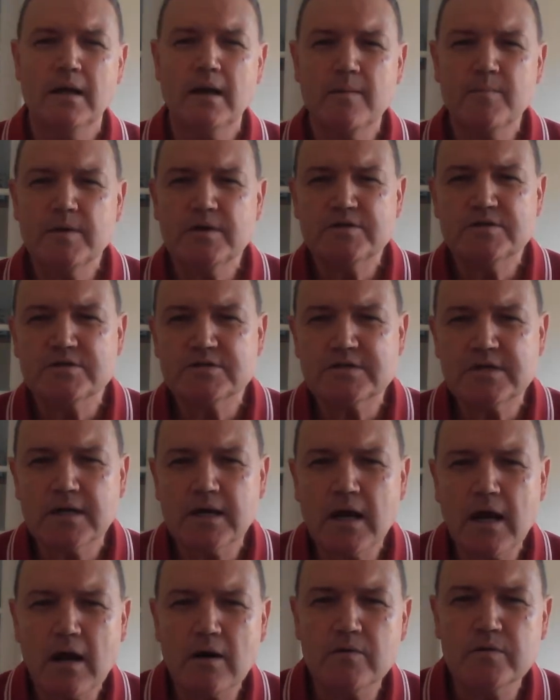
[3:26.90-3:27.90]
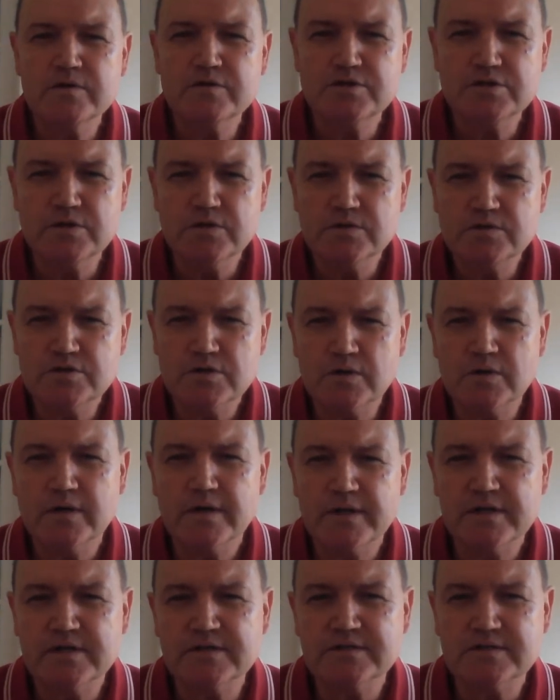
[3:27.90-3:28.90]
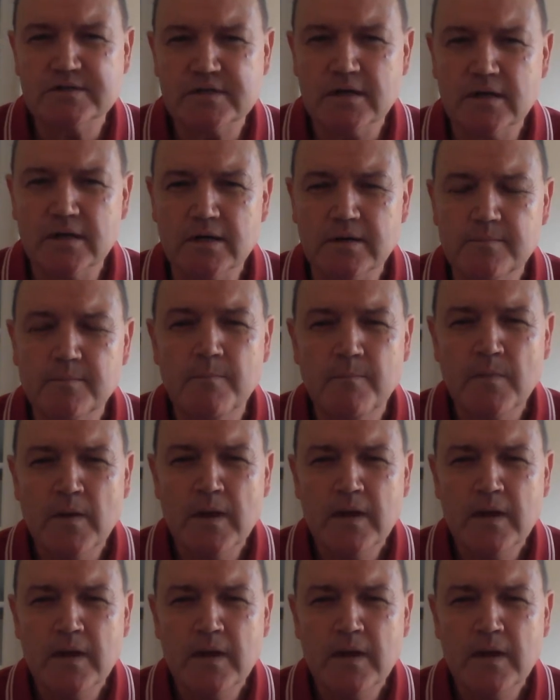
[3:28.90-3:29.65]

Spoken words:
Let me just encourage you during this time.